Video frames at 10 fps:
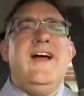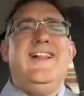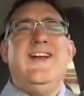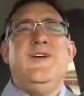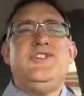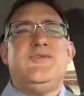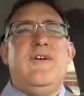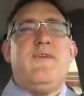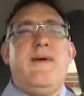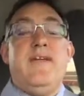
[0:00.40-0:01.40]
Hello, it's the
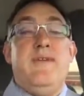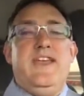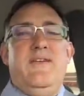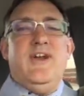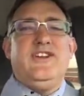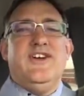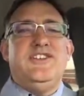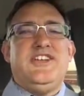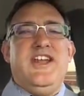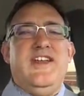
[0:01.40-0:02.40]
Reverend Mike Mickey, rector
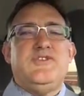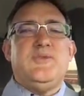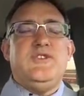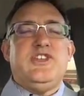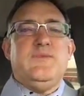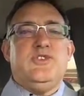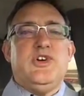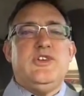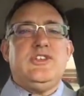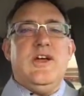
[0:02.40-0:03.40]
of St. Andrew's Episcopal
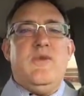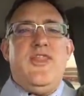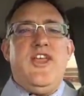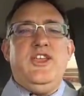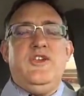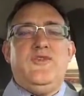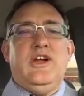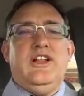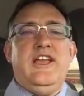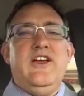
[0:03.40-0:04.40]
Church. I want to thank you for
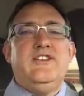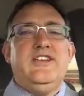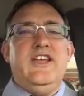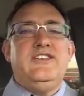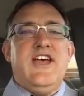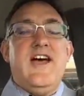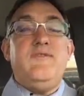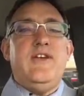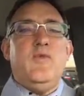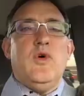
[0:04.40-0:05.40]
clicking on today's
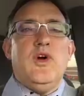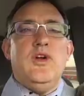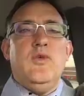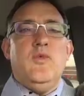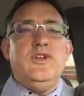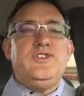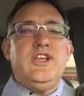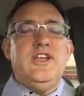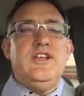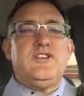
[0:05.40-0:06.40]
Advent word, which
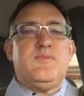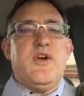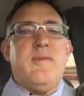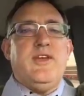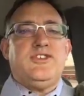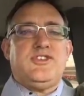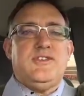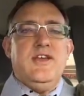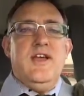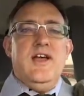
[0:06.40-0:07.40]
is promise.
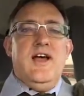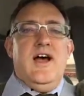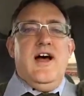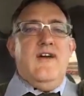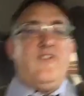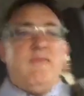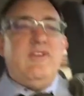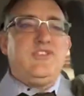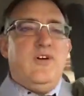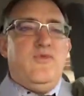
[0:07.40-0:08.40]
I find
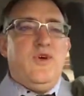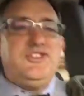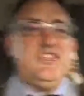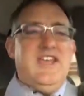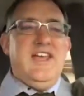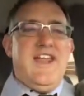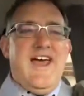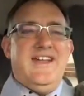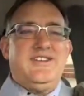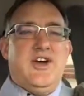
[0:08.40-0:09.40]
myself once again
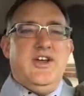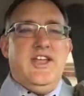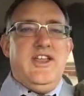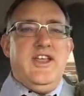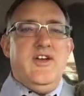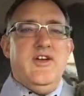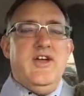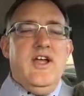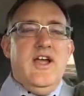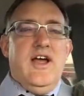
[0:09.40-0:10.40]
at Target here.
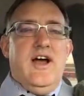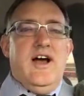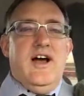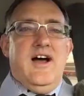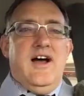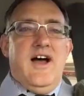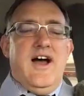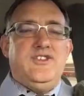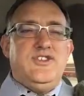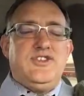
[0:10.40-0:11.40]

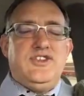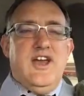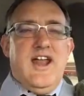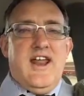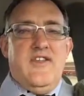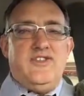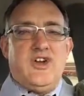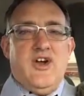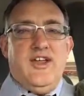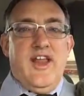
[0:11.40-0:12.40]
I just got out of the
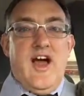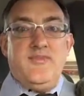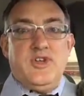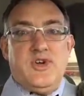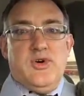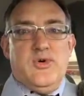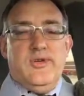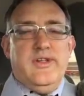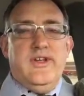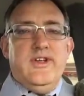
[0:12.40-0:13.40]
Target optical
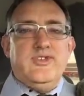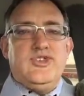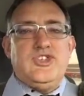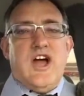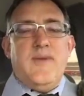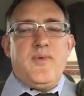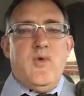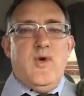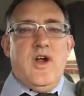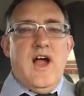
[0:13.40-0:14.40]
shop
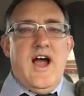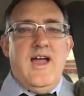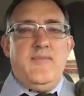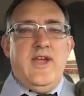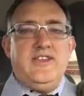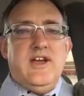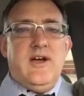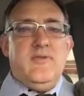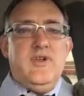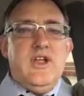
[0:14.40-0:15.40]
where I picked up